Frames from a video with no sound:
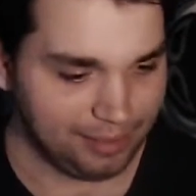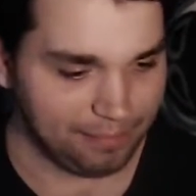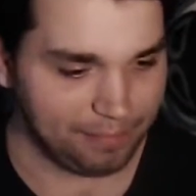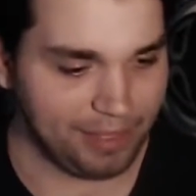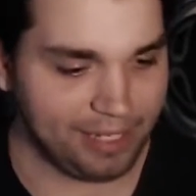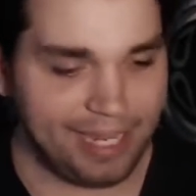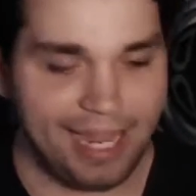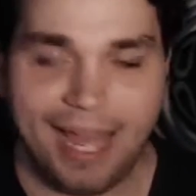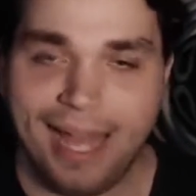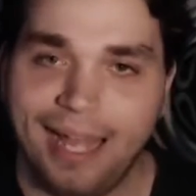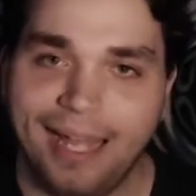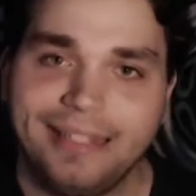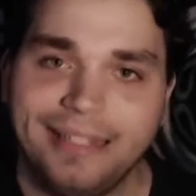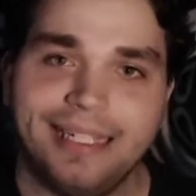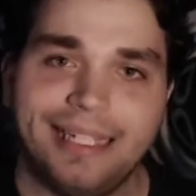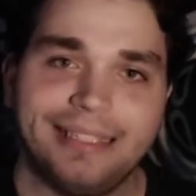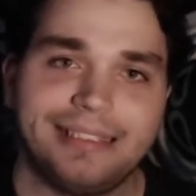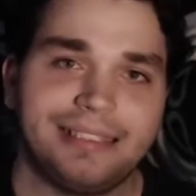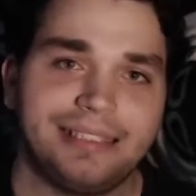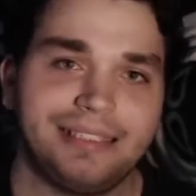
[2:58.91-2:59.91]
But yeah,
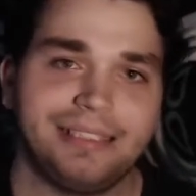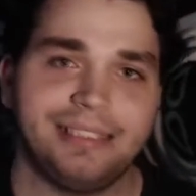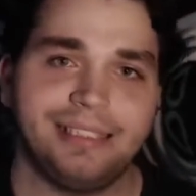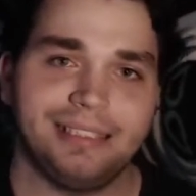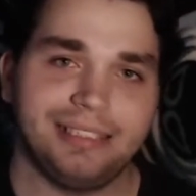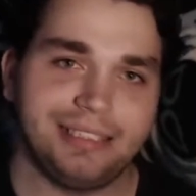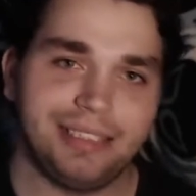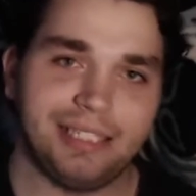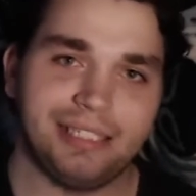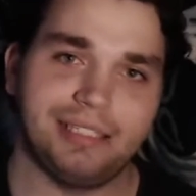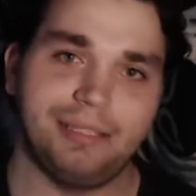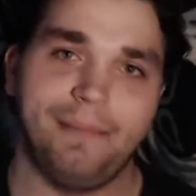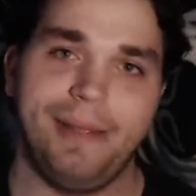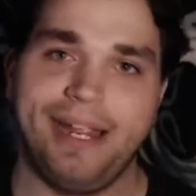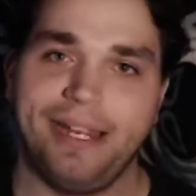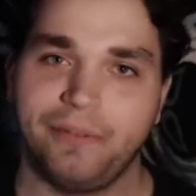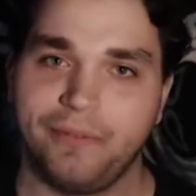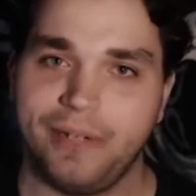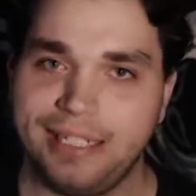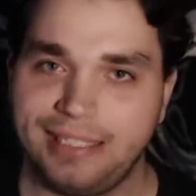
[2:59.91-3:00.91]
that's just the
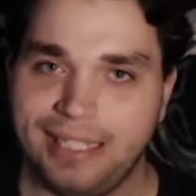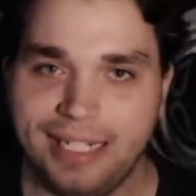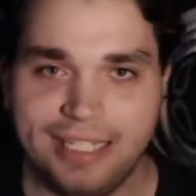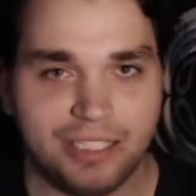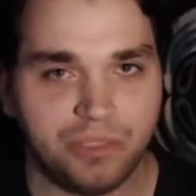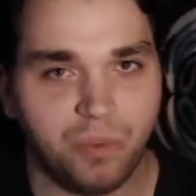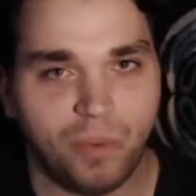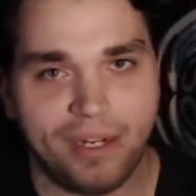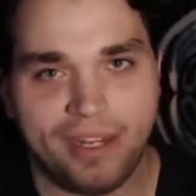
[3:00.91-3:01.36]
main reason. I just